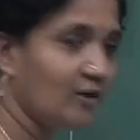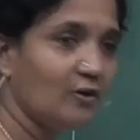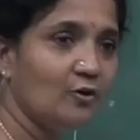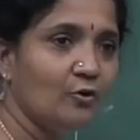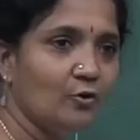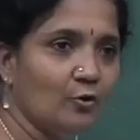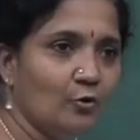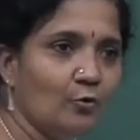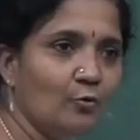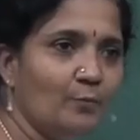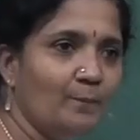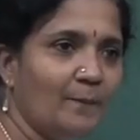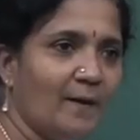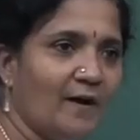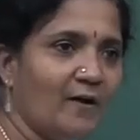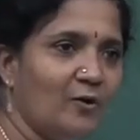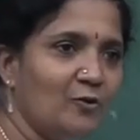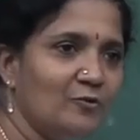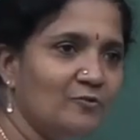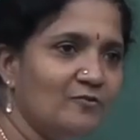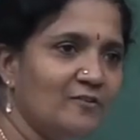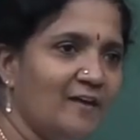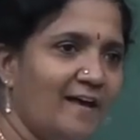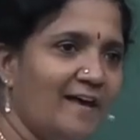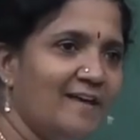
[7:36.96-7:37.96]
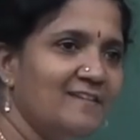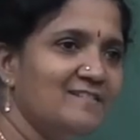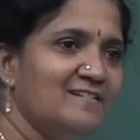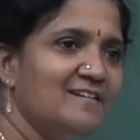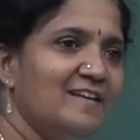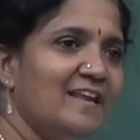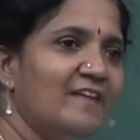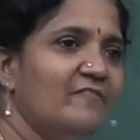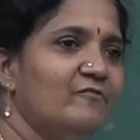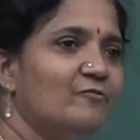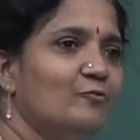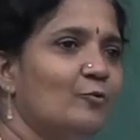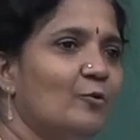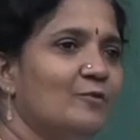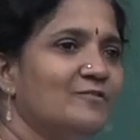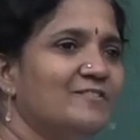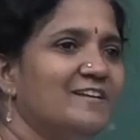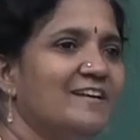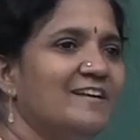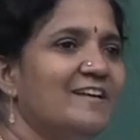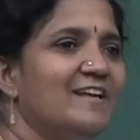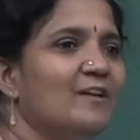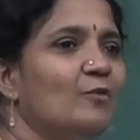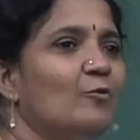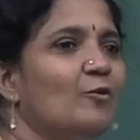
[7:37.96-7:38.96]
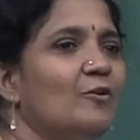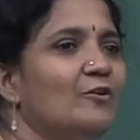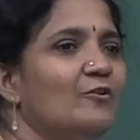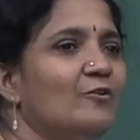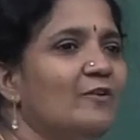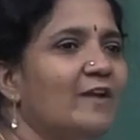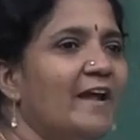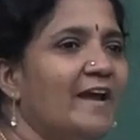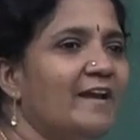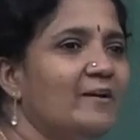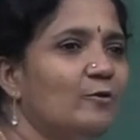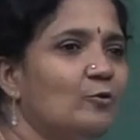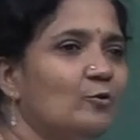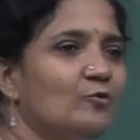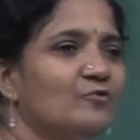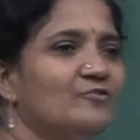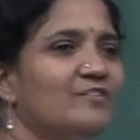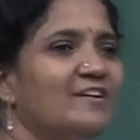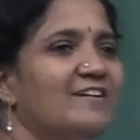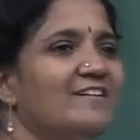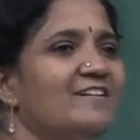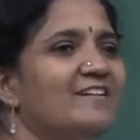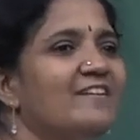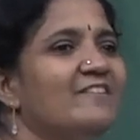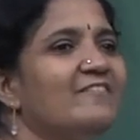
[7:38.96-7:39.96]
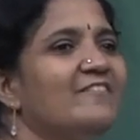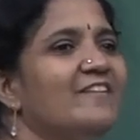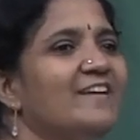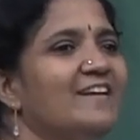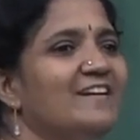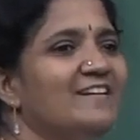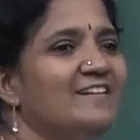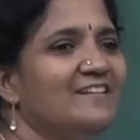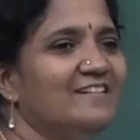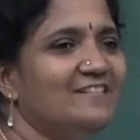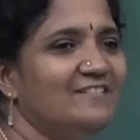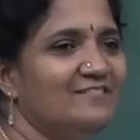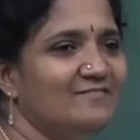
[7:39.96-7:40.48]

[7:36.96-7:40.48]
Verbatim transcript: group also has left coset equal to right coset trivially.